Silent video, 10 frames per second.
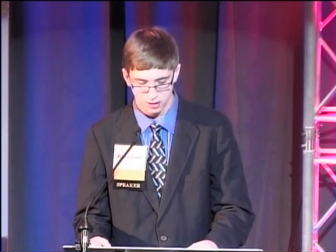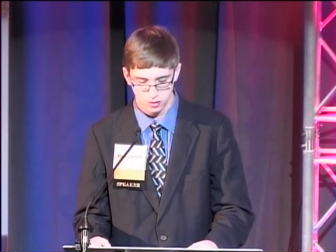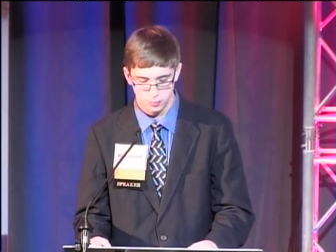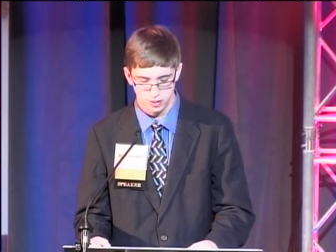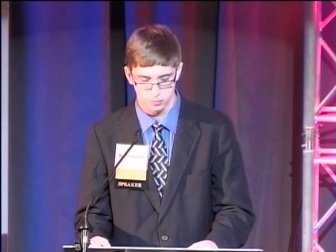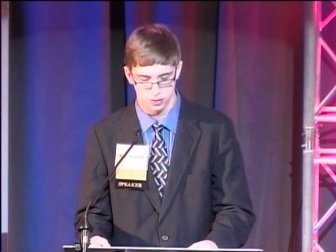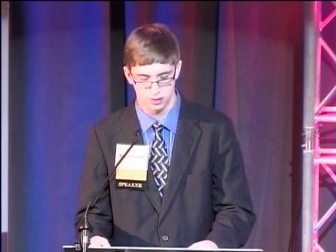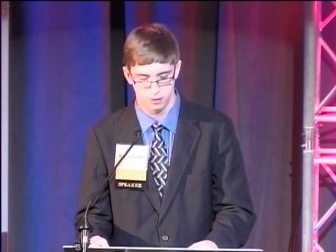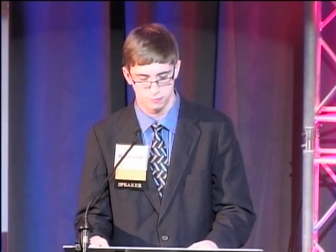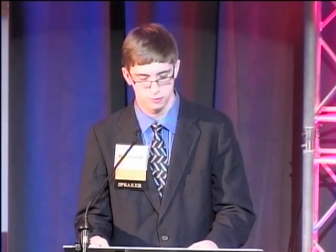to be
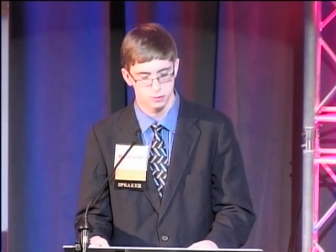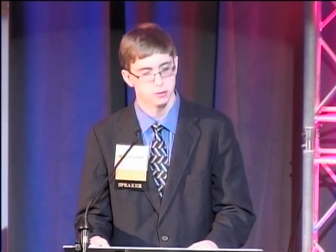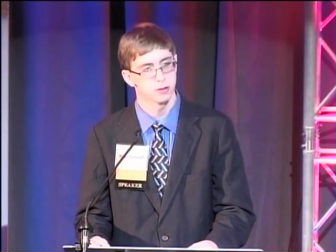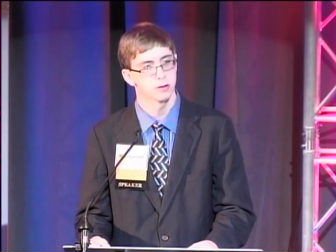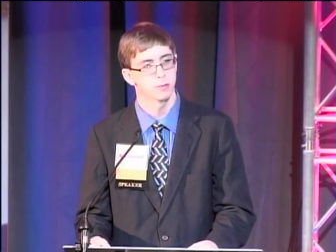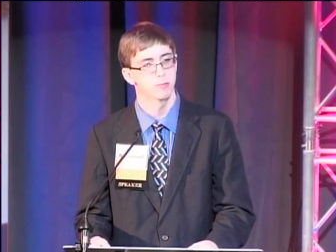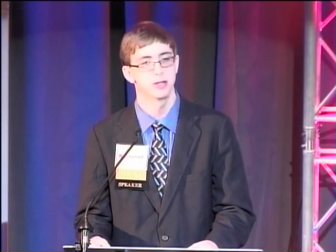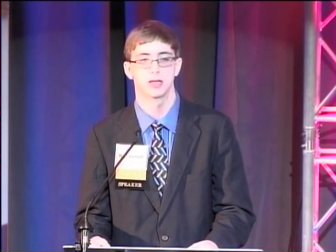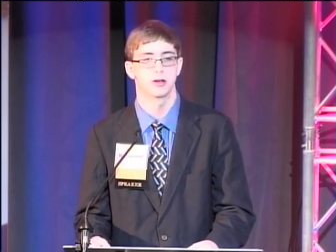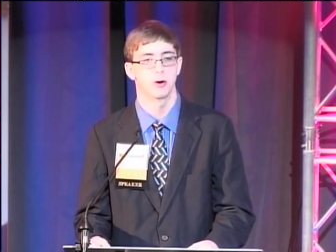themselves, but
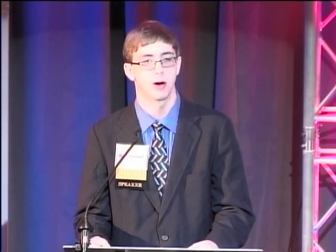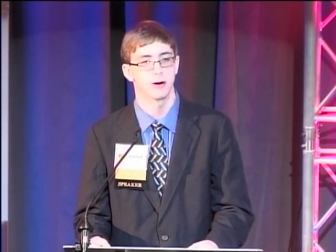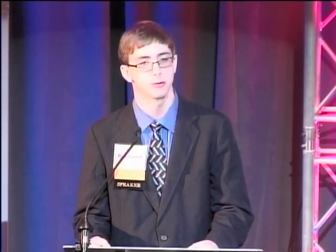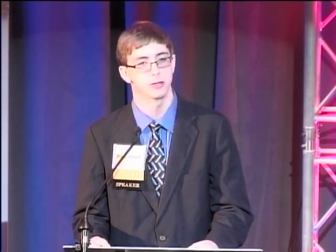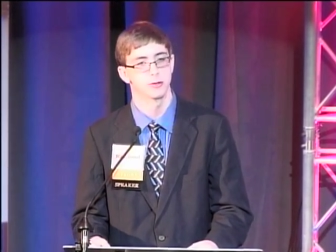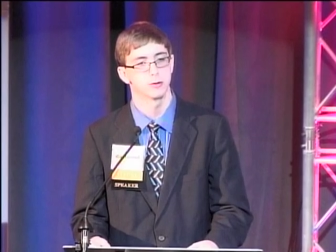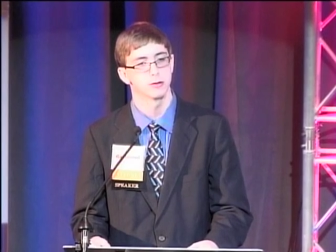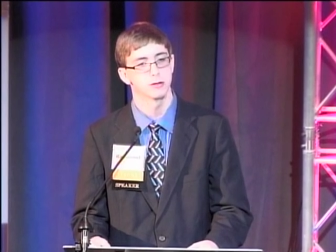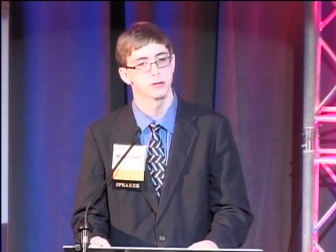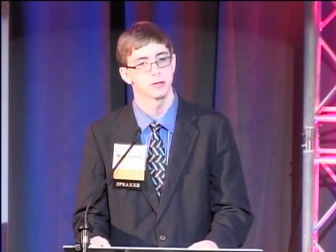didn't know how to.
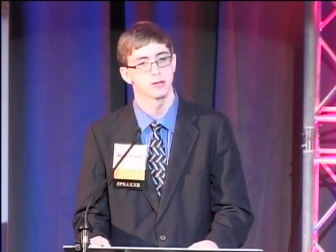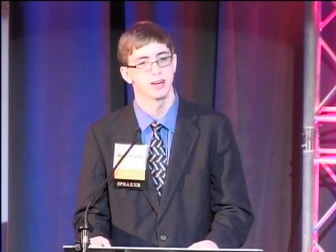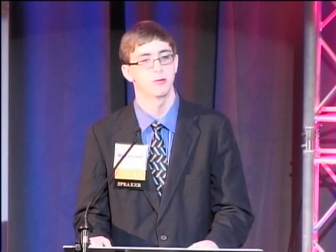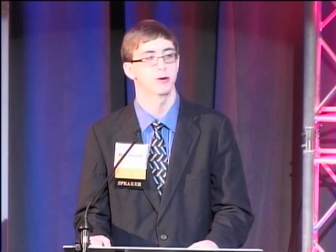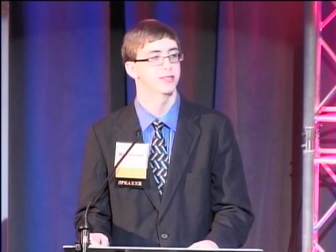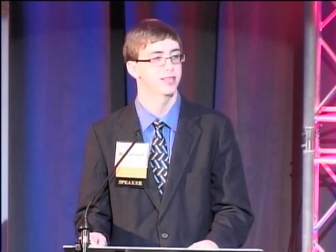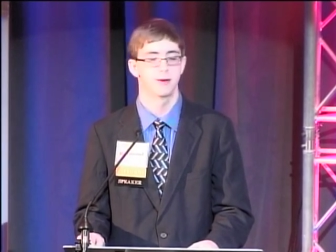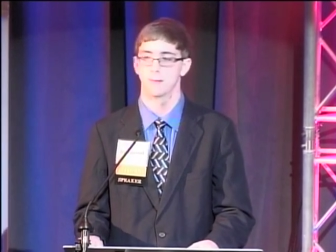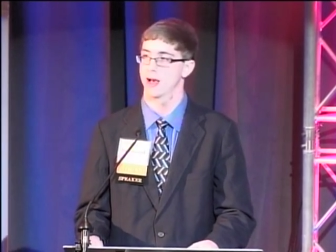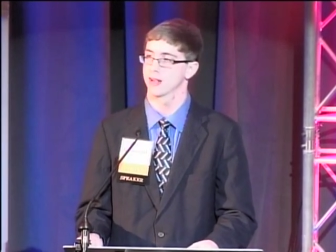I wanted to
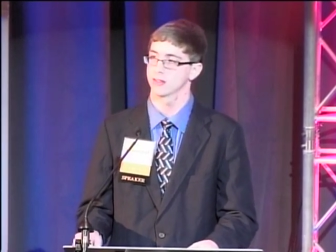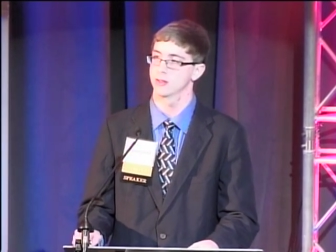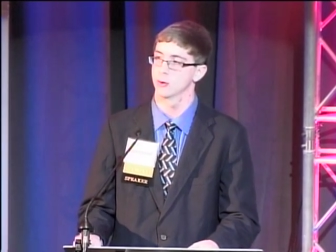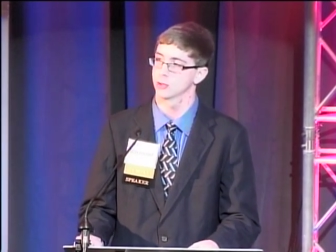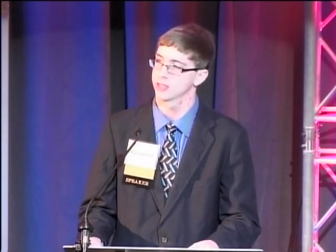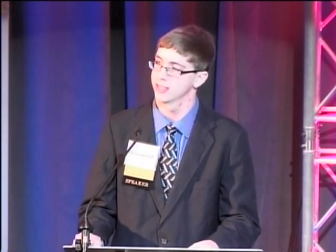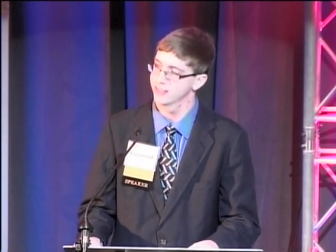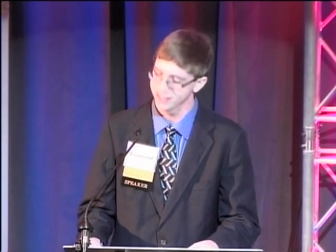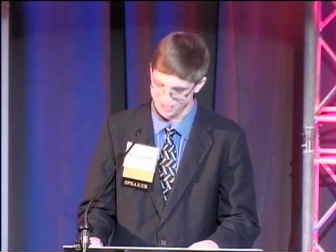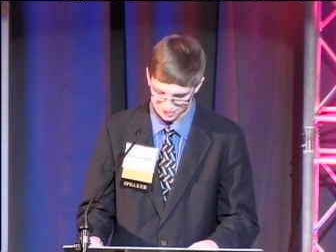impact those kids.